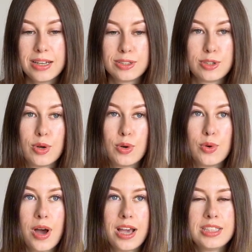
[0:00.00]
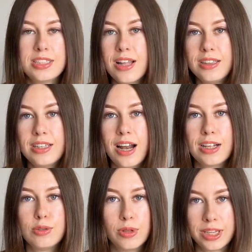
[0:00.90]
So it's not that I
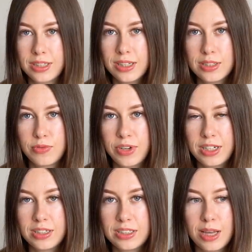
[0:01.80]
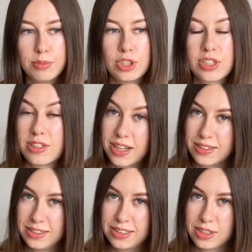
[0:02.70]
don't like this fragrance, I'm just
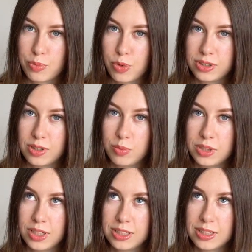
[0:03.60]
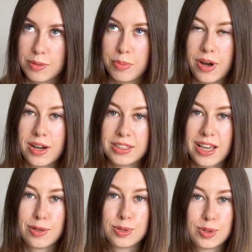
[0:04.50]
slightly disappointed with it. But
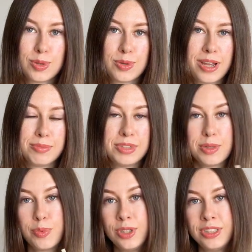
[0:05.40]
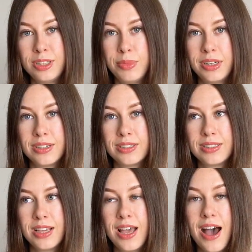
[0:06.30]
I also am disappointed
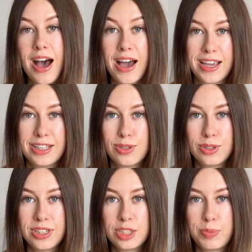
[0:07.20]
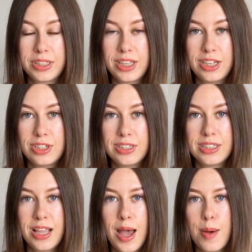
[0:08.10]
because I had certain
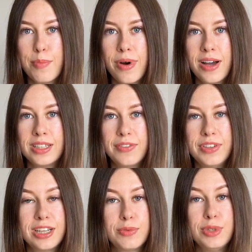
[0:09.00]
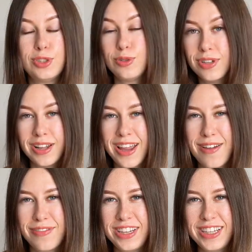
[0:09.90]
expectations, but I feel like we should not
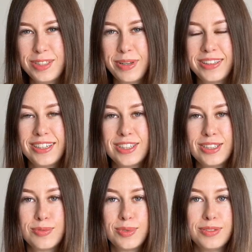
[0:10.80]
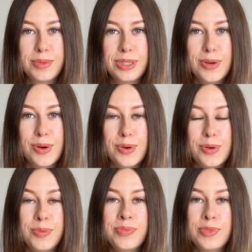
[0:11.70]
have any expectations when we
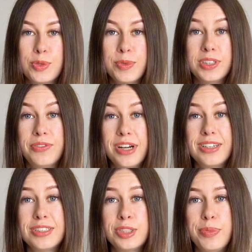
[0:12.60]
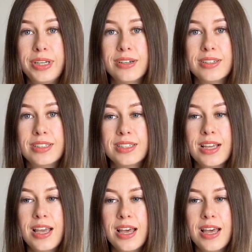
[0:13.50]
go to smell the fragrance, because